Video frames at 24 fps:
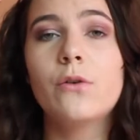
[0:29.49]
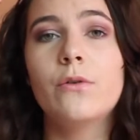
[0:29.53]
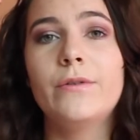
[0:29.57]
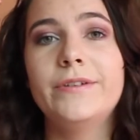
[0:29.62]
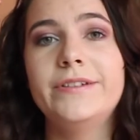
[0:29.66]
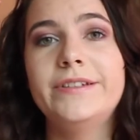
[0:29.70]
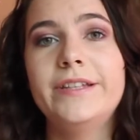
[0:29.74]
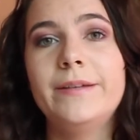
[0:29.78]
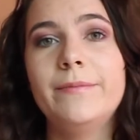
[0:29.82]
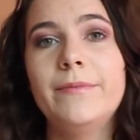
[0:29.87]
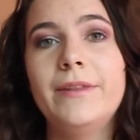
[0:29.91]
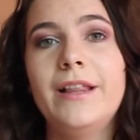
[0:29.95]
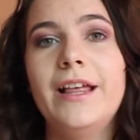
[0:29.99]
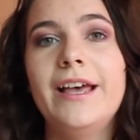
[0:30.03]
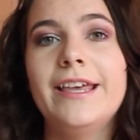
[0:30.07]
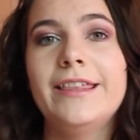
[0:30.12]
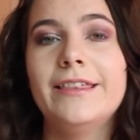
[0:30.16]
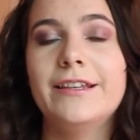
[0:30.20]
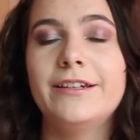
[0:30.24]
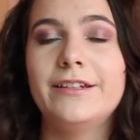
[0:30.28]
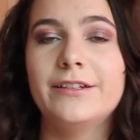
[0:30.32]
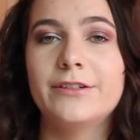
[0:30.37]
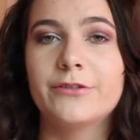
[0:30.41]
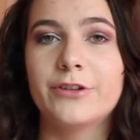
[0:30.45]
or similar in
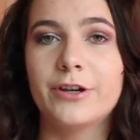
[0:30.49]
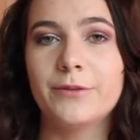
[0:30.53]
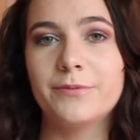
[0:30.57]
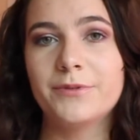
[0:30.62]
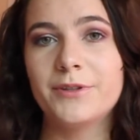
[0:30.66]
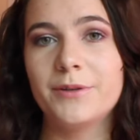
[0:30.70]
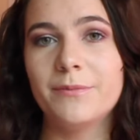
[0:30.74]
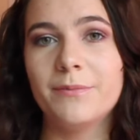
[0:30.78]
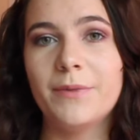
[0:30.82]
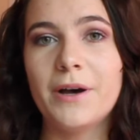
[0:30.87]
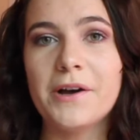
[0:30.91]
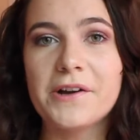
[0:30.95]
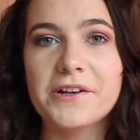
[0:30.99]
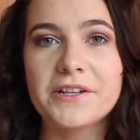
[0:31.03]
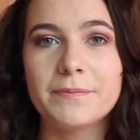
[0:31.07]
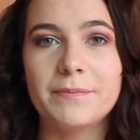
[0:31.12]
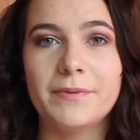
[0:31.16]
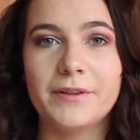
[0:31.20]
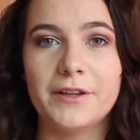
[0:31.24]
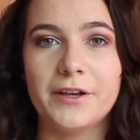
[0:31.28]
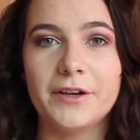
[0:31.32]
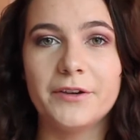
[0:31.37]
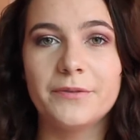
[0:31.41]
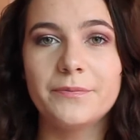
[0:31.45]
the description box
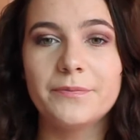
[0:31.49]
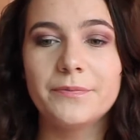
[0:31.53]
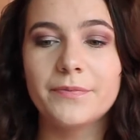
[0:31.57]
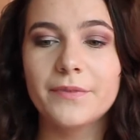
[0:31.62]
below.